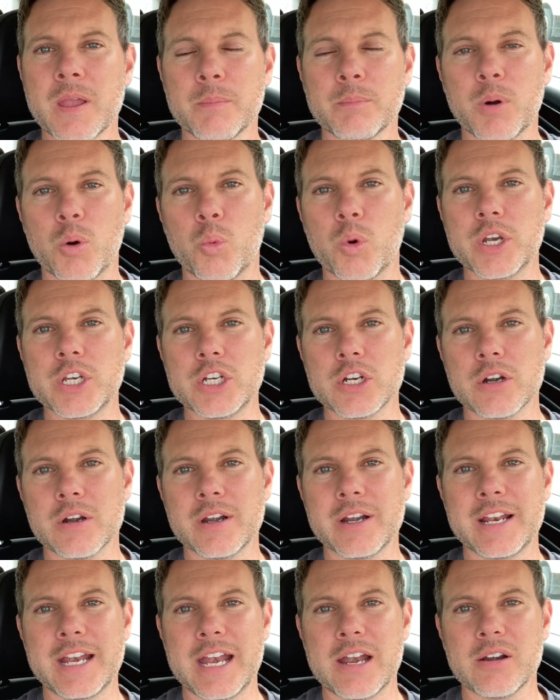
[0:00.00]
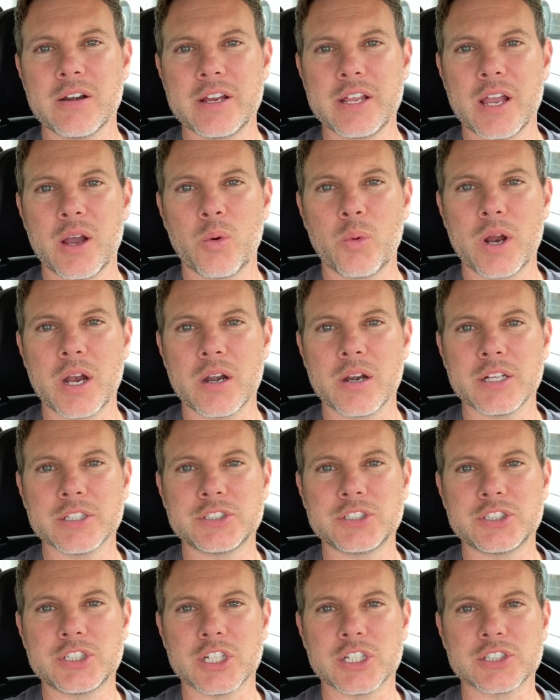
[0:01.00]
But when you're in an area where
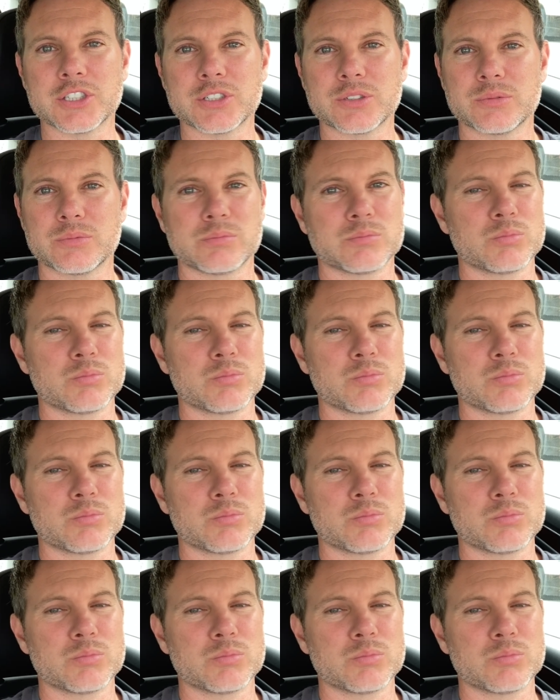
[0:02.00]
it's just